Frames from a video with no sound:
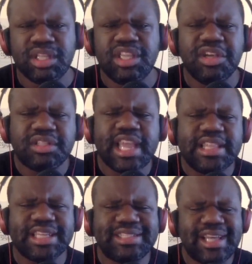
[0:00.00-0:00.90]
You
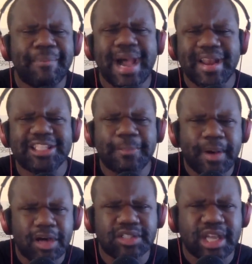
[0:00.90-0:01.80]
think that somebody's
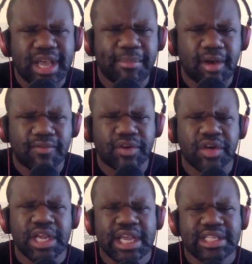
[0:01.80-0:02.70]
supposed to come
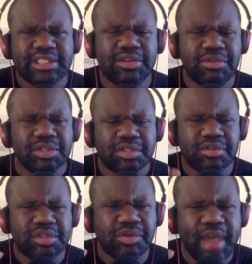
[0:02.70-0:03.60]
over to
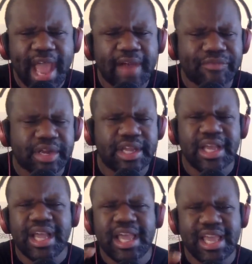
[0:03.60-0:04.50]
to to
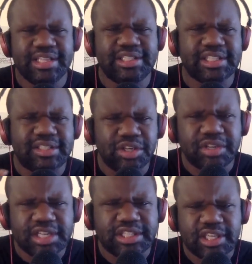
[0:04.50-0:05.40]
Africa and just do
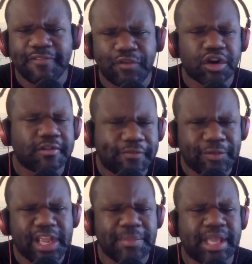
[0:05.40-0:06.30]
this shit for the
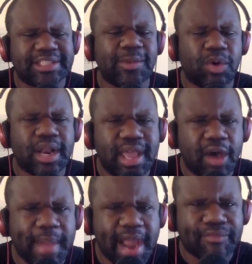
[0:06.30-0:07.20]
free because they want to
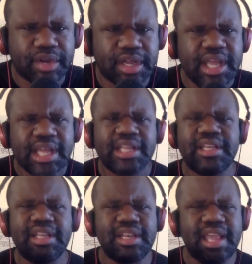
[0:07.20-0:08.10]
help Africa?
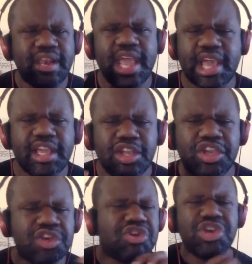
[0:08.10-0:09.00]
N- nigga, you
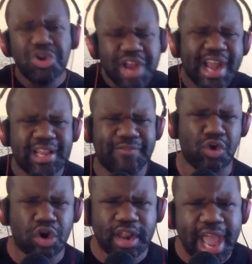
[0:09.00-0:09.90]
you not even
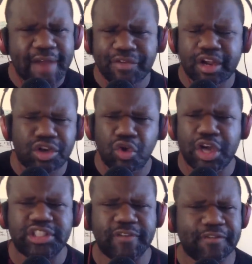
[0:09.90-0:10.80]
going to Africa
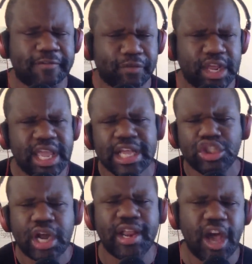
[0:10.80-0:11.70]
doing shit for free
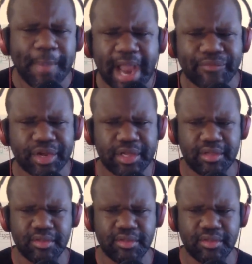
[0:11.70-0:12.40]
trying to help Africa.